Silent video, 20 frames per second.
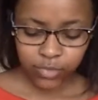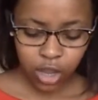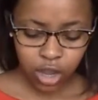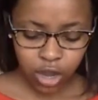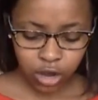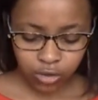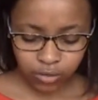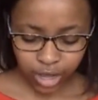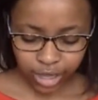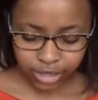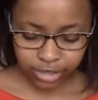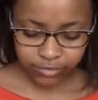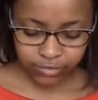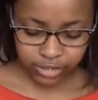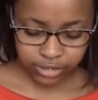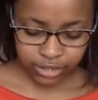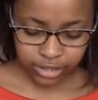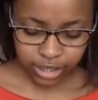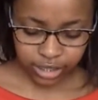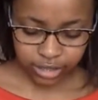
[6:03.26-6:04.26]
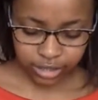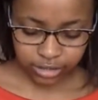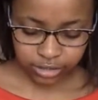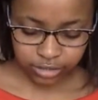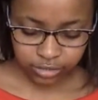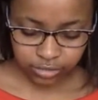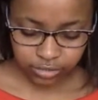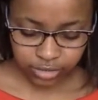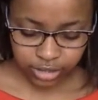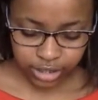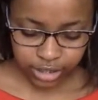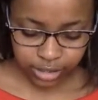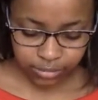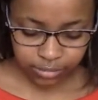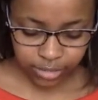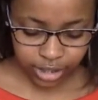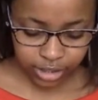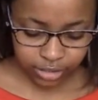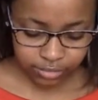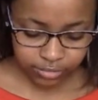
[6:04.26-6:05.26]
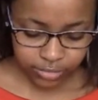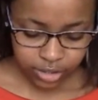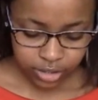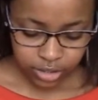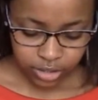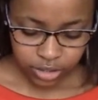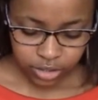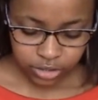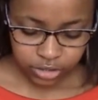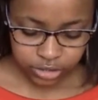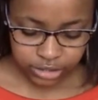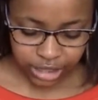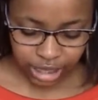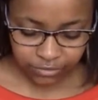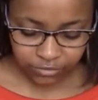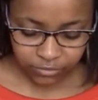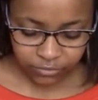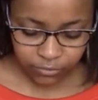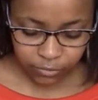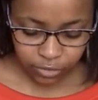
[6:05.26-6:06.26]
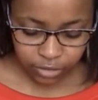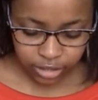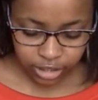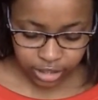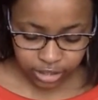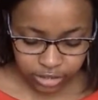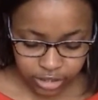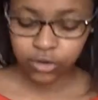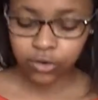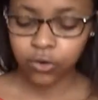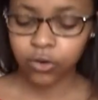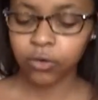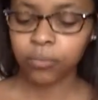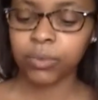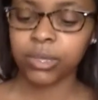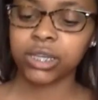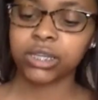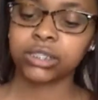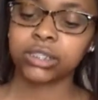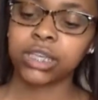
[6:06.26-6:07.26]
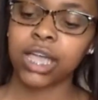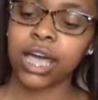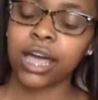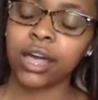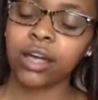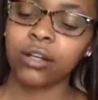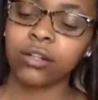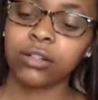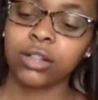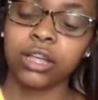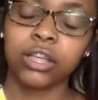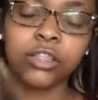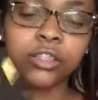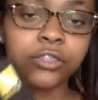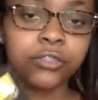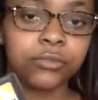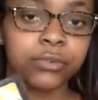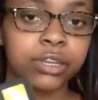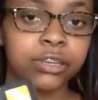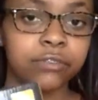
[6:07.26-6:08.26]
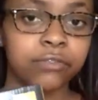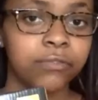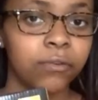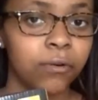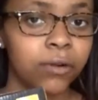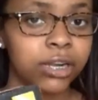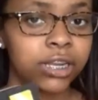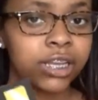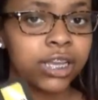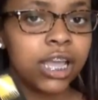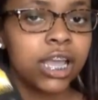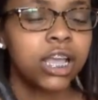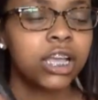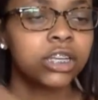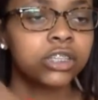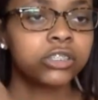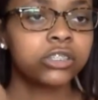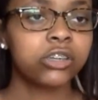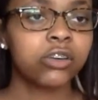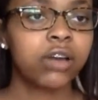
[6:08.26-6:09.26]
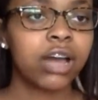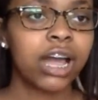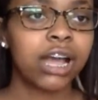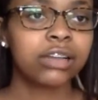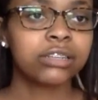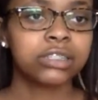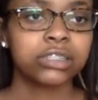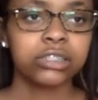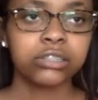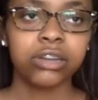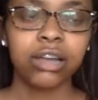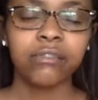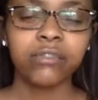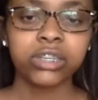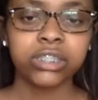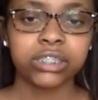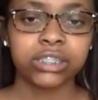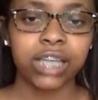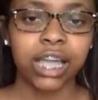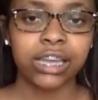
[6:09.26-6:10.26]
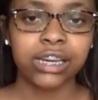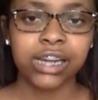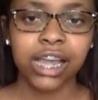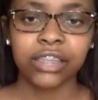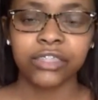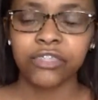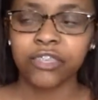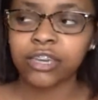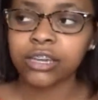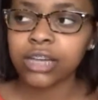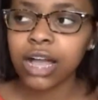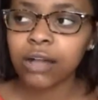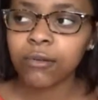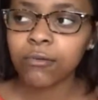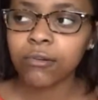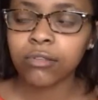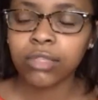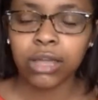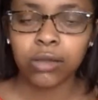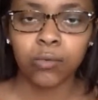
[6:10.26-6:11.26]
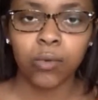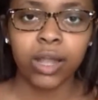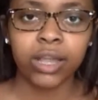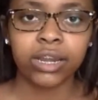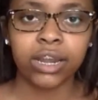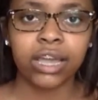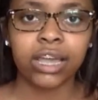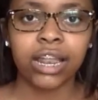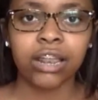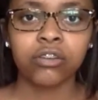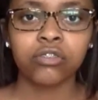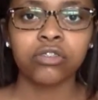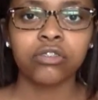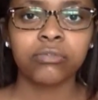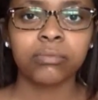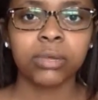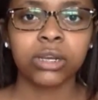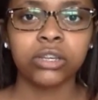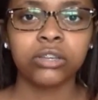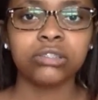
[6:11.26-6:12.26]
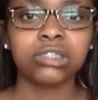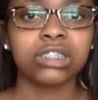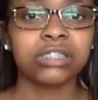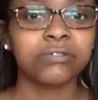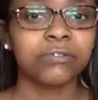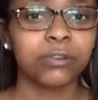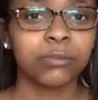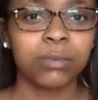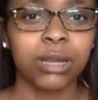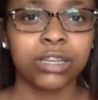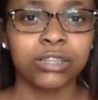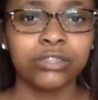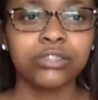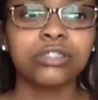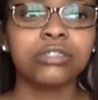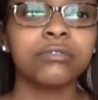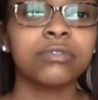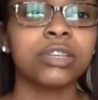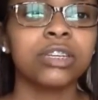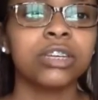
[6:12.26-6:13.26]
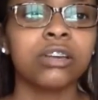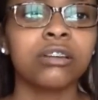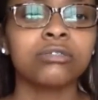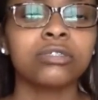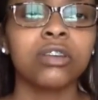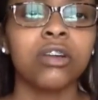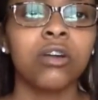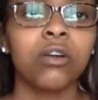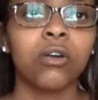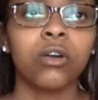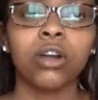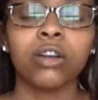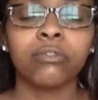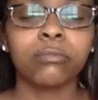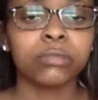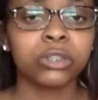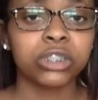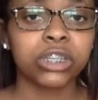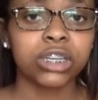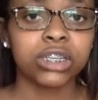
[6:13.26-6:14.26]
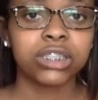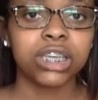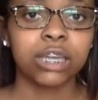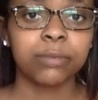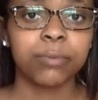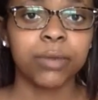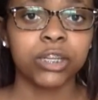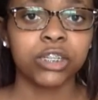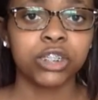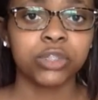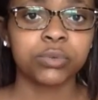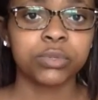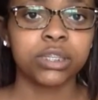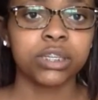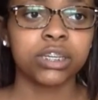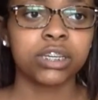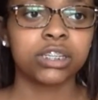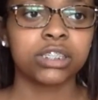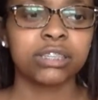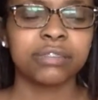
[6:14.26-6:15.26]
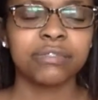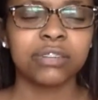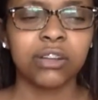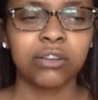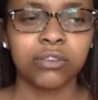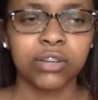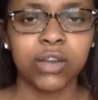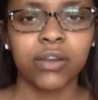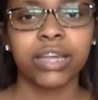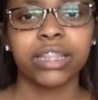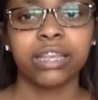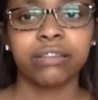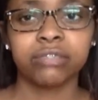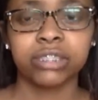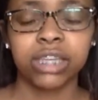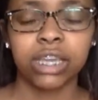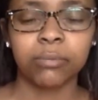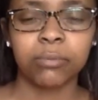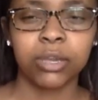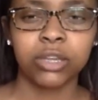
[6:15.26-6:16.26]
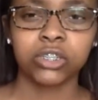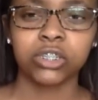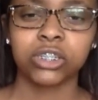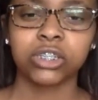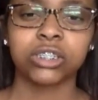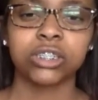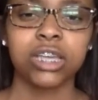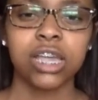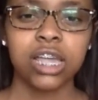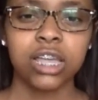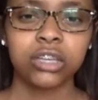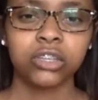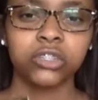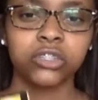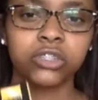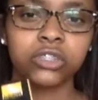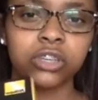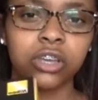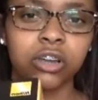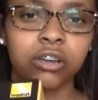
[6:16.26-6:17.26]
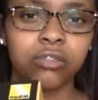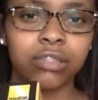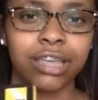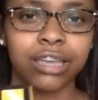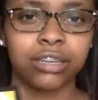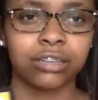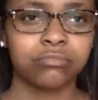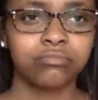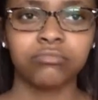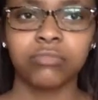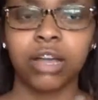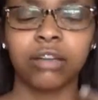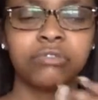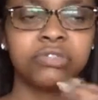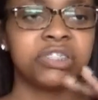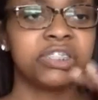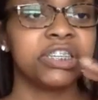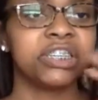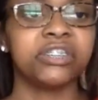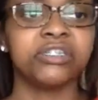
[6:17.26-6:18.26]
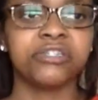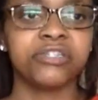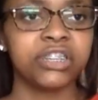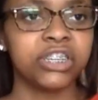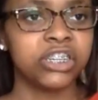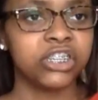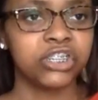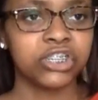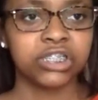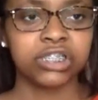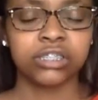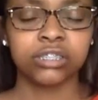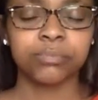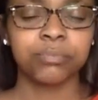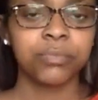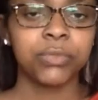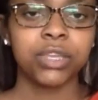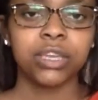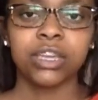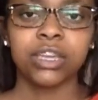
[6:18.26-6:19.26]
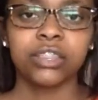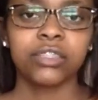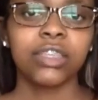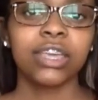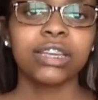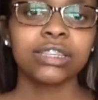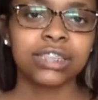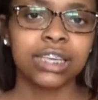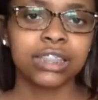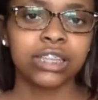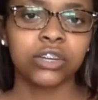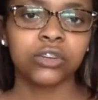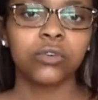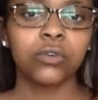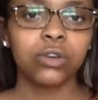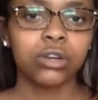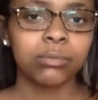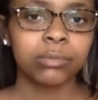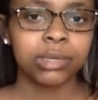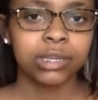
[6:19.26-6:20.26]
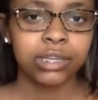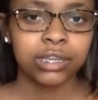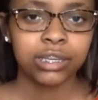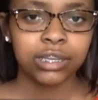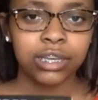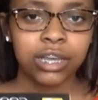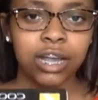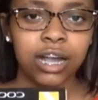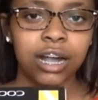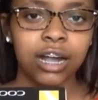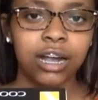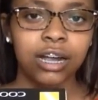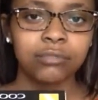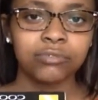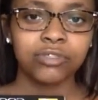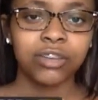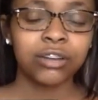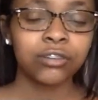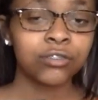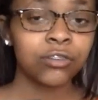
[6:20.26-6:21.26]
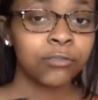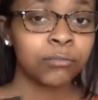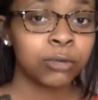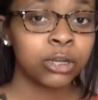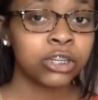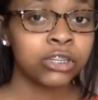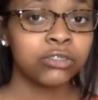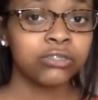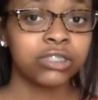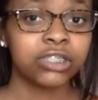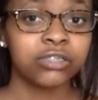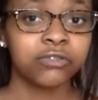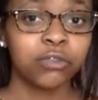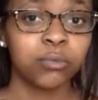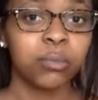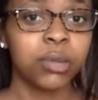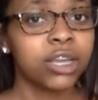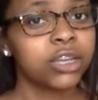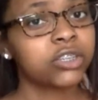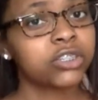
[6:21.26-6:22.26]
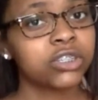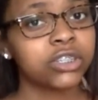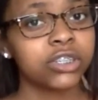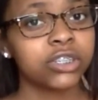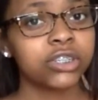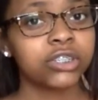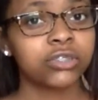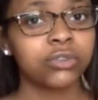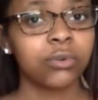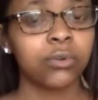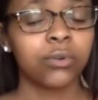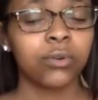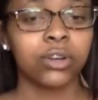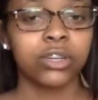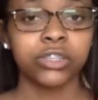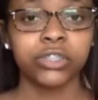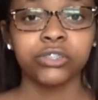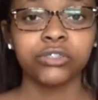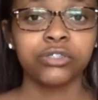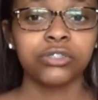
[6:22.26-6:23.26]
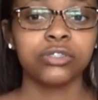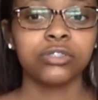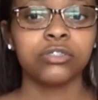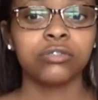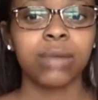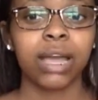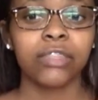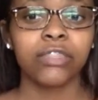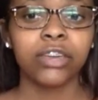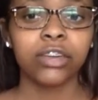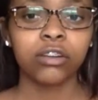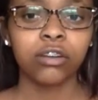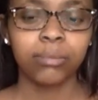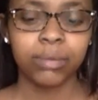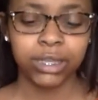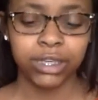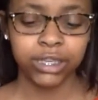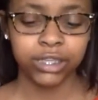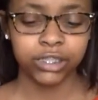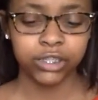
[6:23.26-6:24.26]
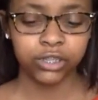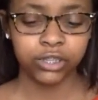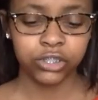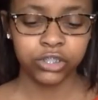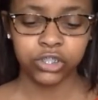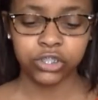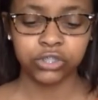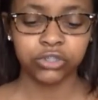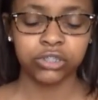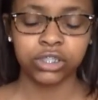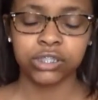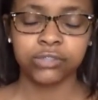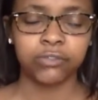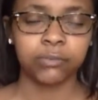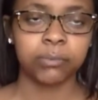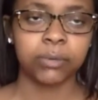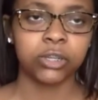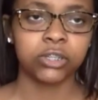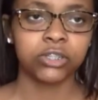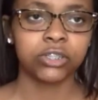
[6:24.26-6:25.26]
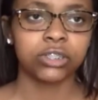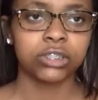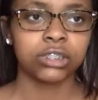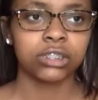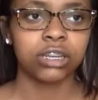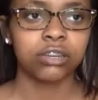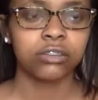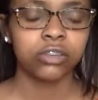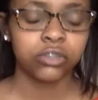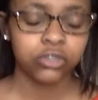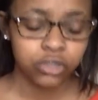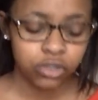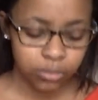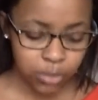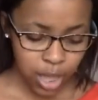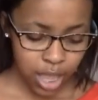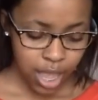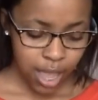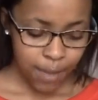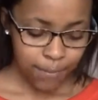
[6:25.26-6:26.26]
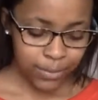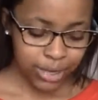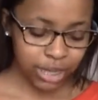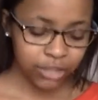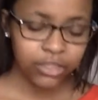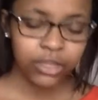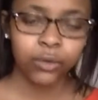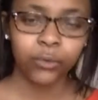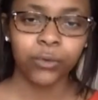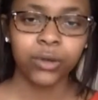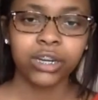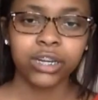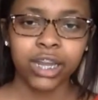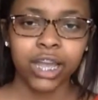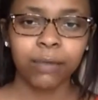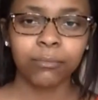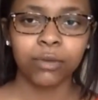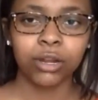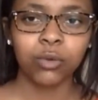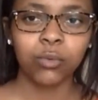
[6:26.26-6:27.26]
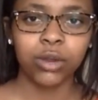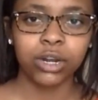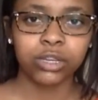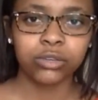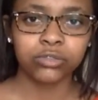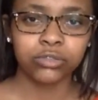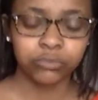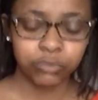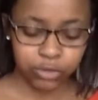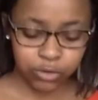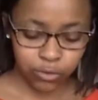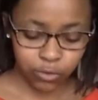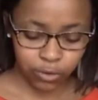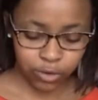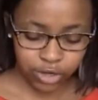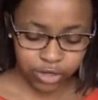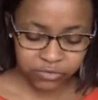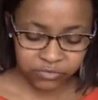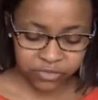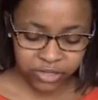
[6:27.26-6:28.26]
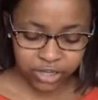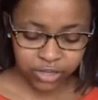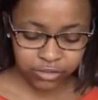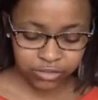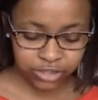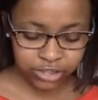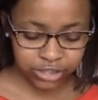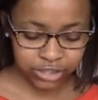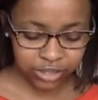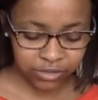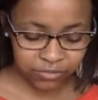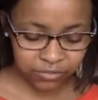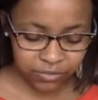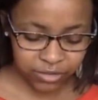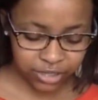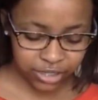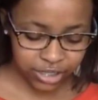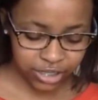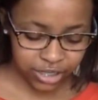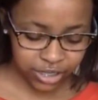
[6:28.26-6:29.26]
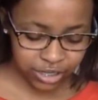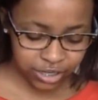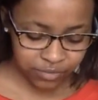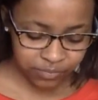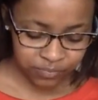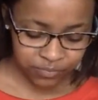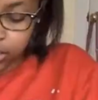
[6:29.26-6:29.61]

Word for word: Oh, I didn't even say like, the little thing. I'm like diving full in. Coolpix L 340 so I still haven't decided I think I will like why not I don't know if I'm gonna use this for my YouTube videos or if I'm just gonna take pictures with it because if you don't know I love to take pictures so like of scenery just things that look cool to me um, so I don't know if I'm going to use these for pictures or YouTube. I think it'll be easier to just use these for pictures instead of YouTube. But I think one day I'm going to want to record videos and stuff on here.